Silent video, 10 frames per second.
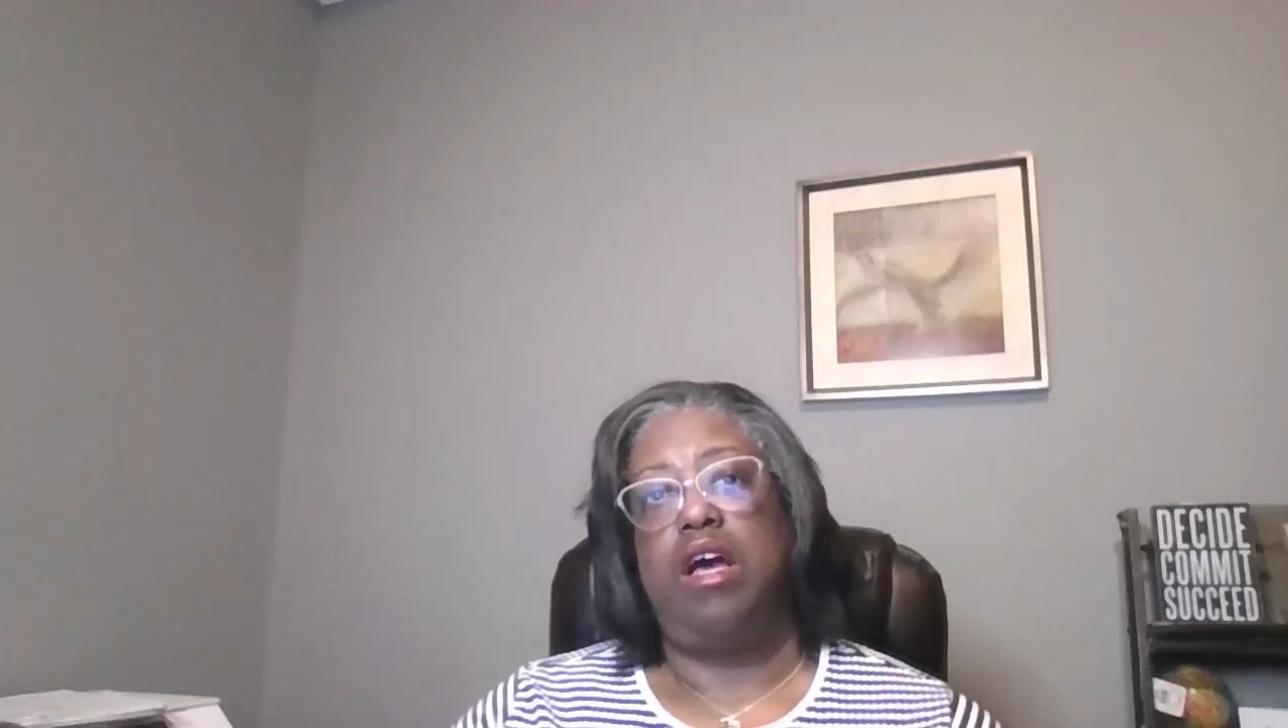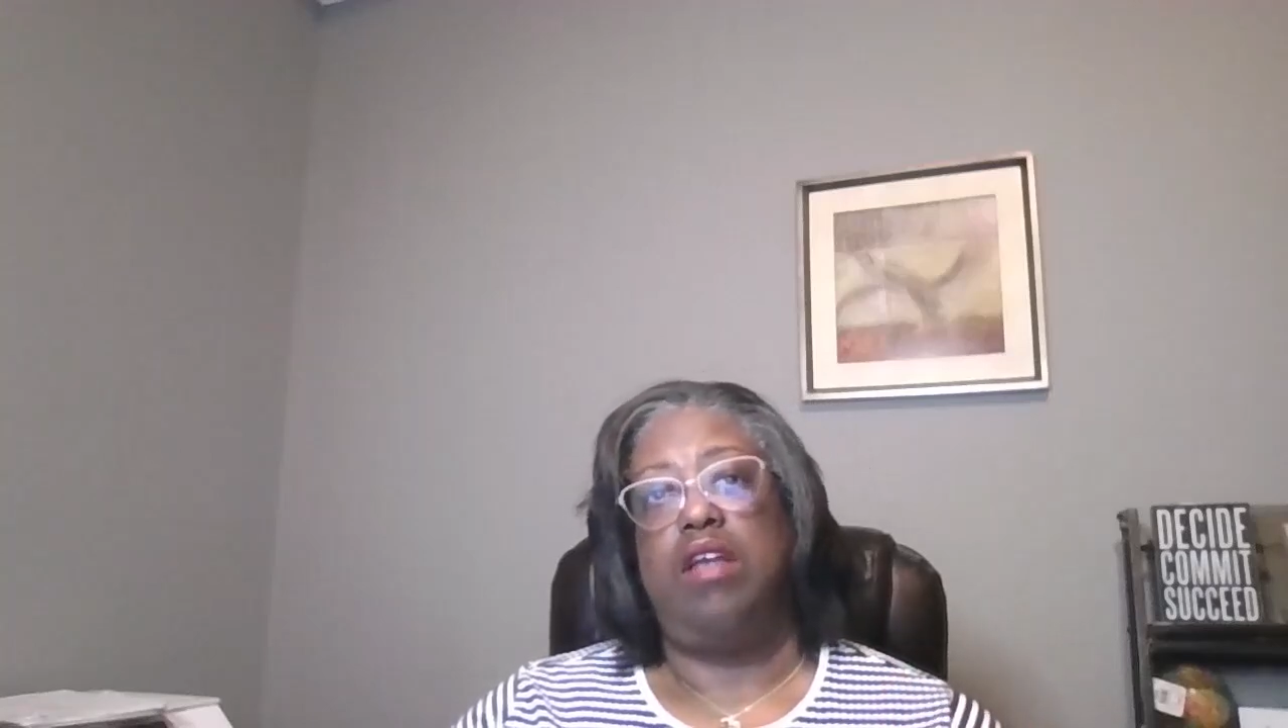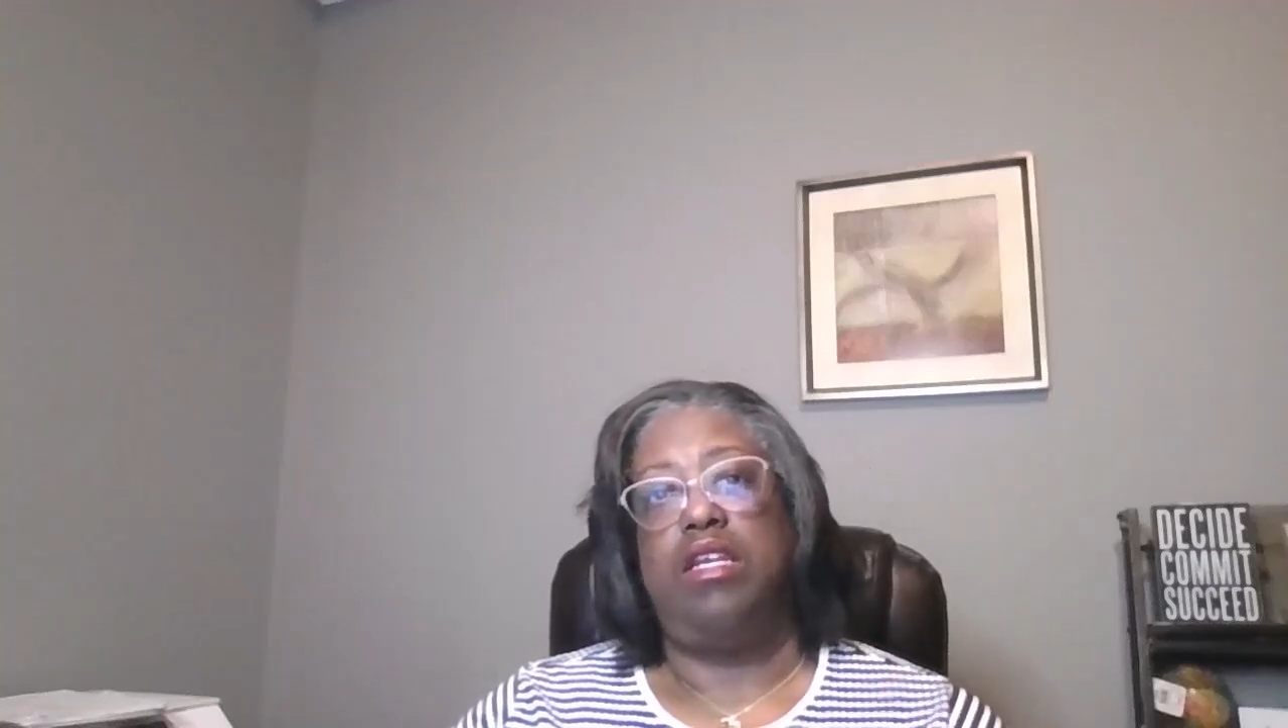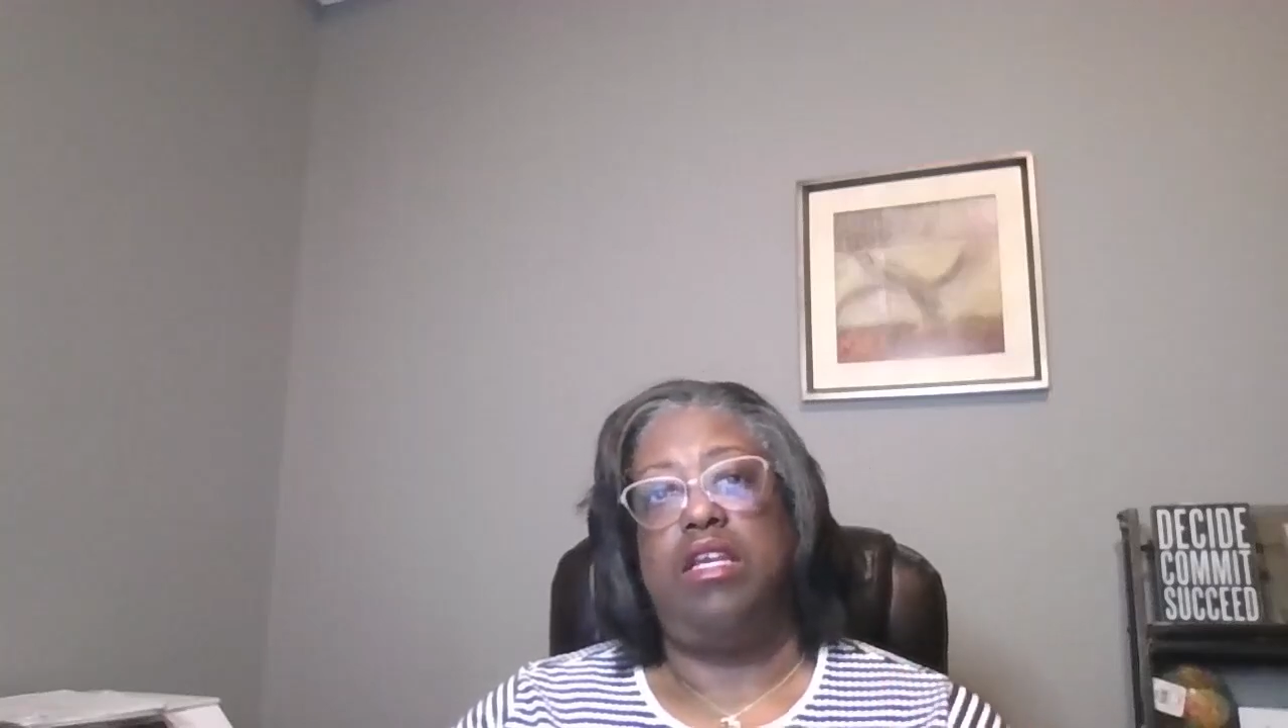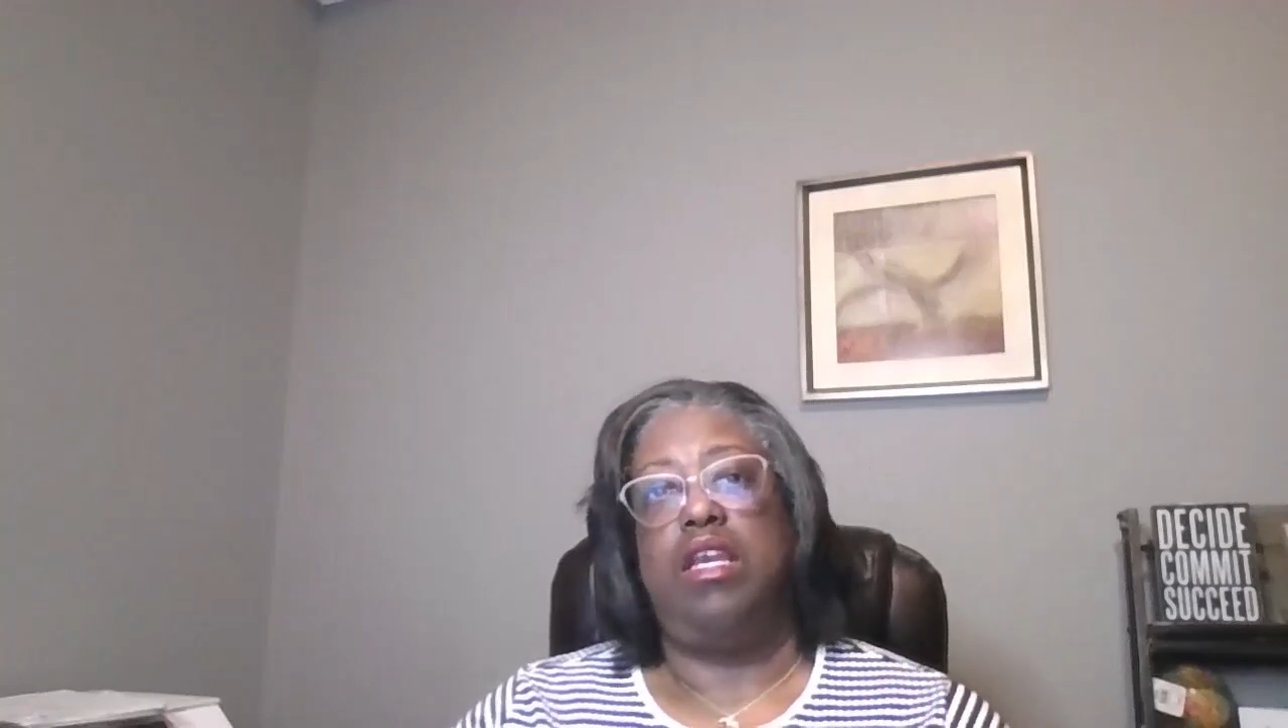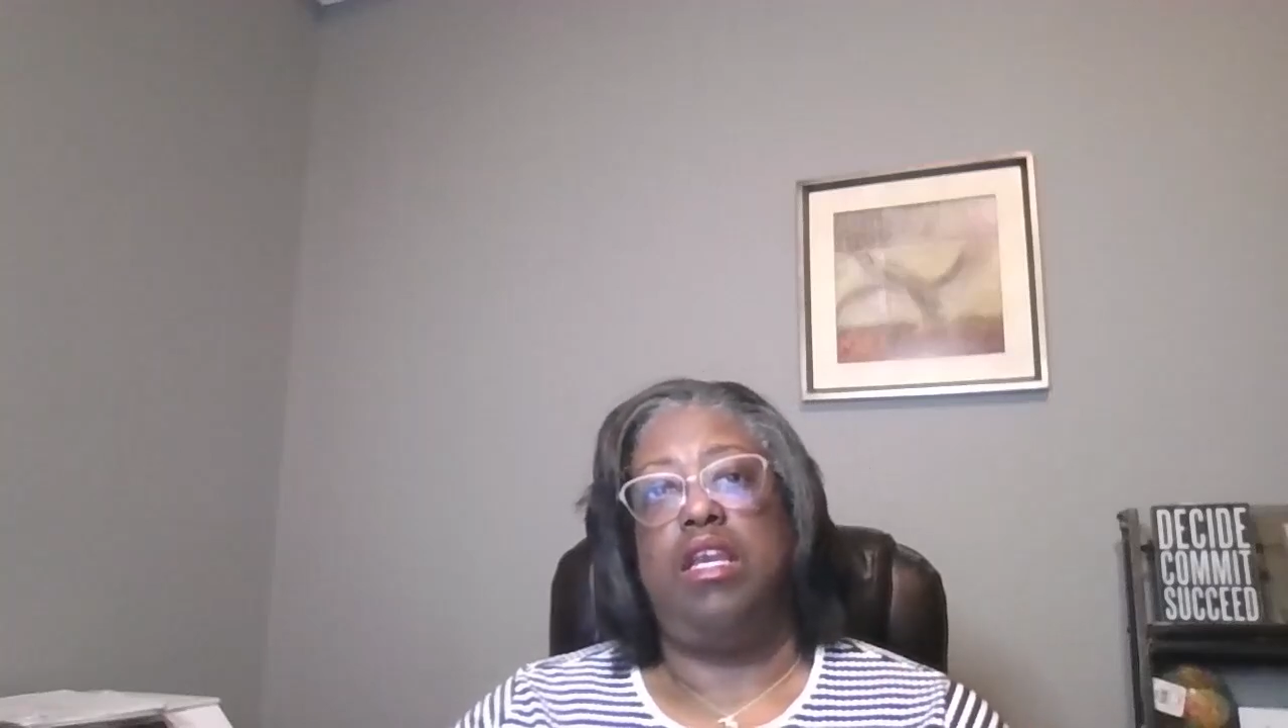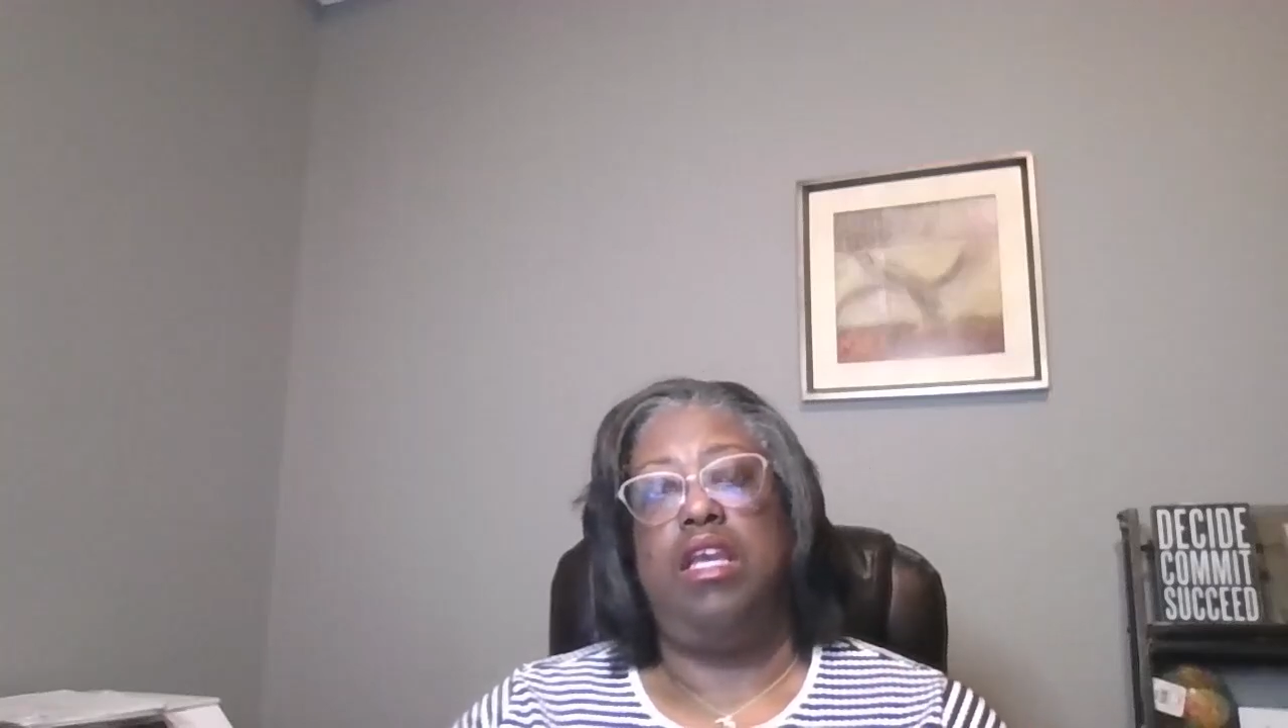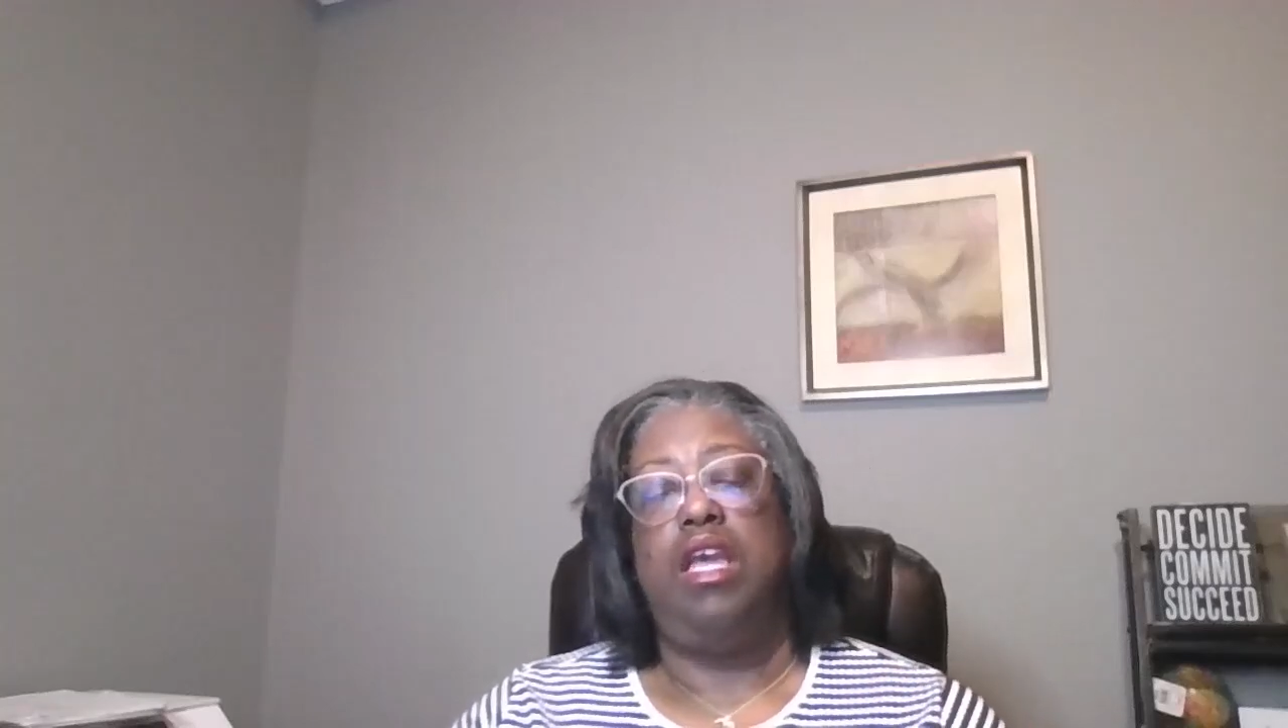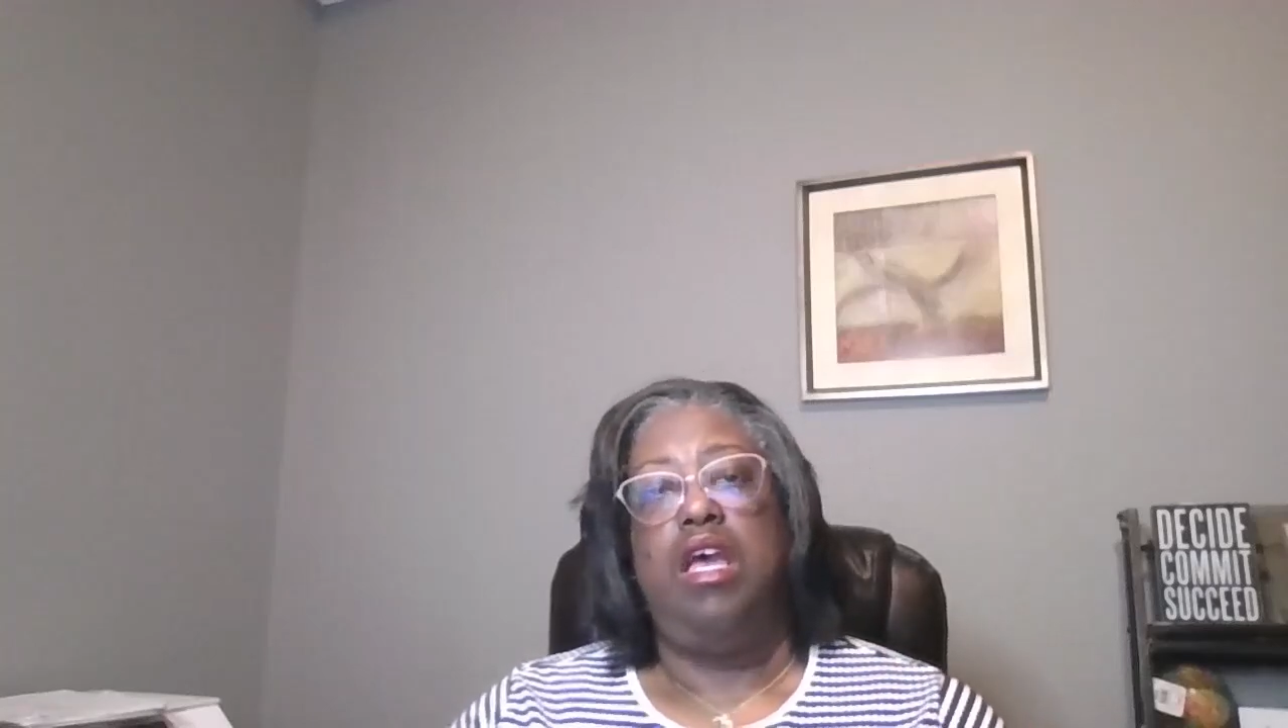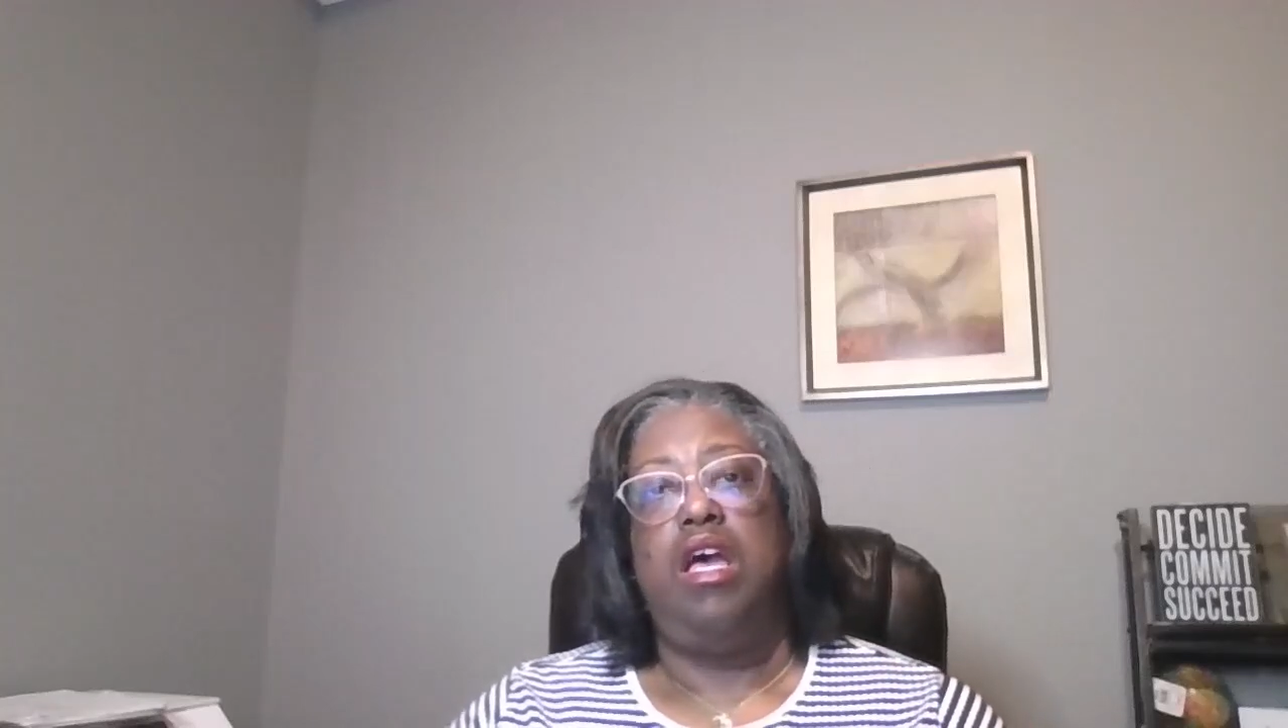talking